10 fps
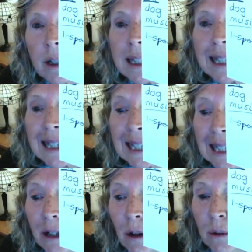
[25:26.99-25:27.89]

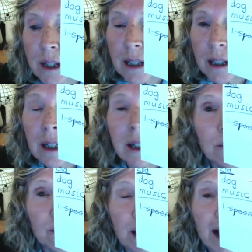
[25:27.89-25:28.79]
C-O-T
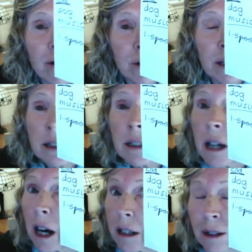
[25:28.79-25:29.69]
and actually
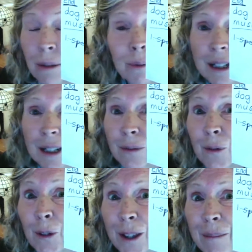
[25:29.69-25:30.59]
not read it
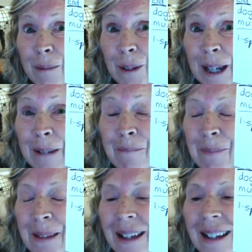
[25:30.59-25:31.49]
for them, okay?
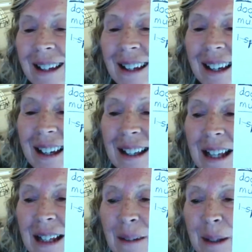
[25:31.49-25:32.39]

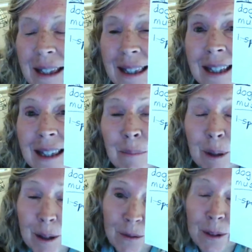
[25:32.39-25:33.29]
And because that's
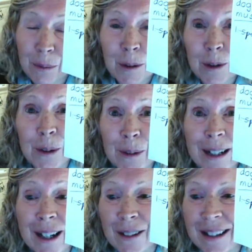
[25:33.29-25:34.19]
part of what we're doing right
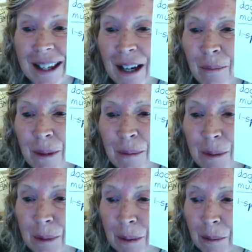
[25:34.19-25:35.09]
now is to help them to
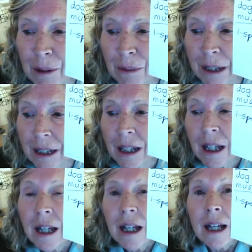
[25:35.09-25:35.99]
be able to read.
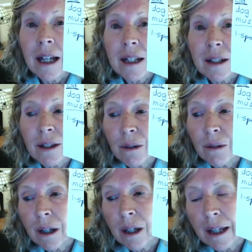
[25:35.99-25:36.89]

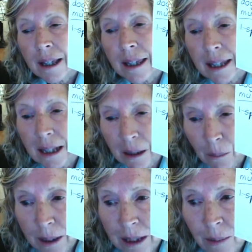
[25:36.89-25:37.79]
So
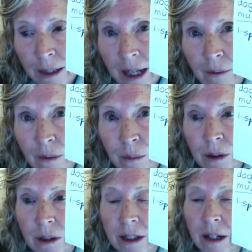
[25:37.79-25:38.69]
once we have the
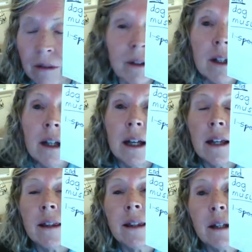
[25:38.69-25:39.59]
word down,
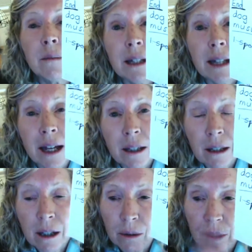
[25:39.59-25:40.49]
then we
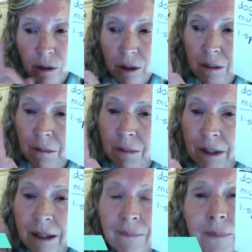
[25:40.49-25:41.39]
ask question number
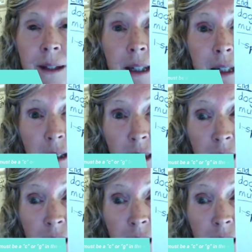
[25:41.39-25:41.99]
1, is